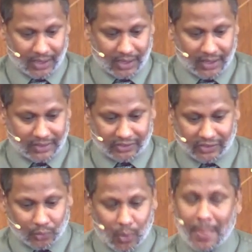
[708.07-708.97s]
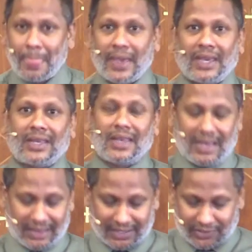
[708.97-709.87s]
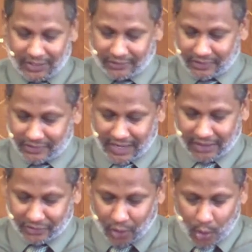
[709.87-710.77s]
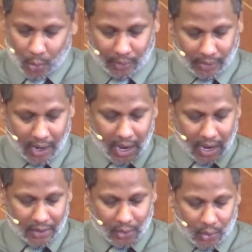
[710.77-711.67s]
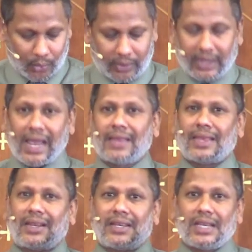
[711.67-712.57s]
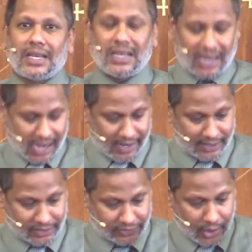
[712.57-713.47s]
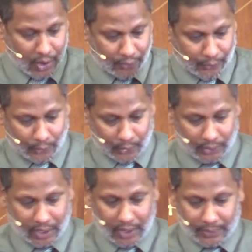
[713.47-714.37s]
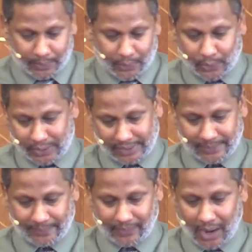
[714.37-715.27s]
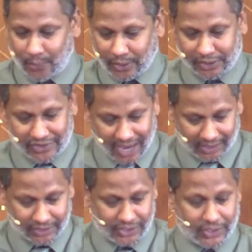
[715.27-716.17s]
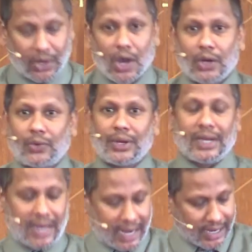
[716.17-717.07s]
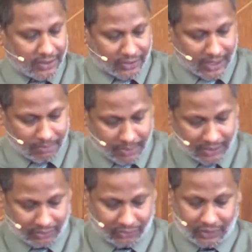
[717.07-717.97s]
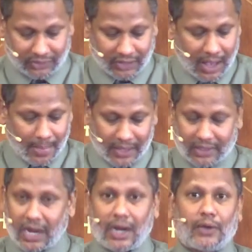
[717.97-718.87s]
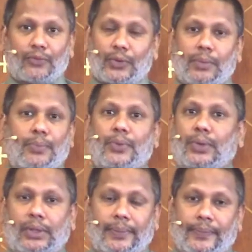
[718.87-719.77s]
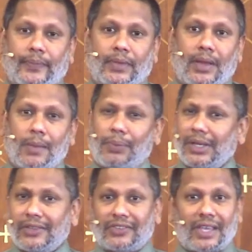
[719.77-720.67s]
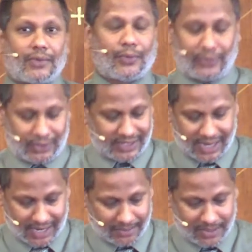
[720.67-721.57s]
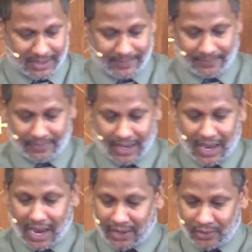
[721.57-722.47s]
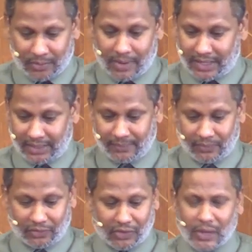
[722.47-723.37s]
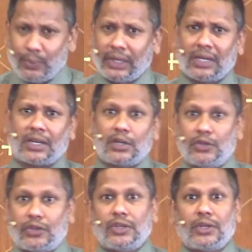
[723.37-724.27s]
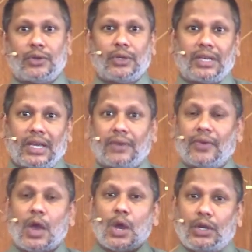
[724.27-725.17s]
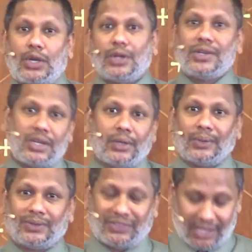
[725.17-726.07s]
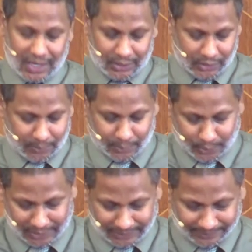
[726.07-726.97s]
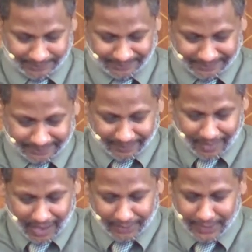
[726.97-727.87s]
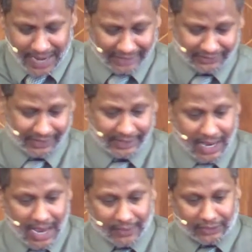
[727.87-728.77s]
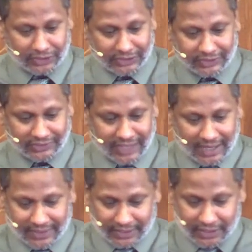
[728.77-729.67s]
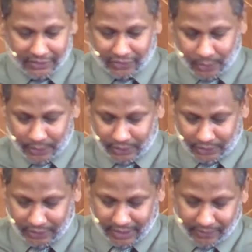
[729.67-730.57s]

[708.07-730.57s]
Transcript: This is one thing that Jesus does over and over again that he cares for the poor. I want to challenge you to engage in ministries that care for the poor. Please give your time and your money so that we can continue to give good news to the poor. The next thing that Jesus said that he's going to give